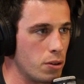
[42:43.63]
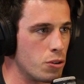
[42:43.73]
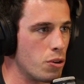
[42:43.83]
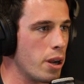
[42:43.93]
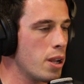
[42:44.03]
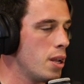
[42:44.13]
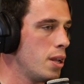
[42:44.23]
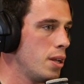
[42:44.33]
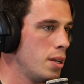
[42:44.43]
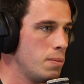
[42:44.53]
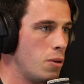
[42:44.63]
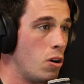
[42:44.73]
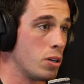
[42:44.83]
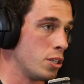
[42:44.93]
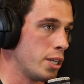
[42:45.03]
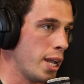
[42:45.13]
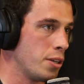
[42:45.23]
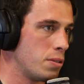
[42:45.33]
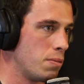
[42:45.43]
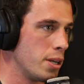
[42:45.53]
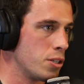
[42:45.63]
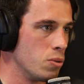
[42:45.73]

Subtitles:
under tray, all got changed, right?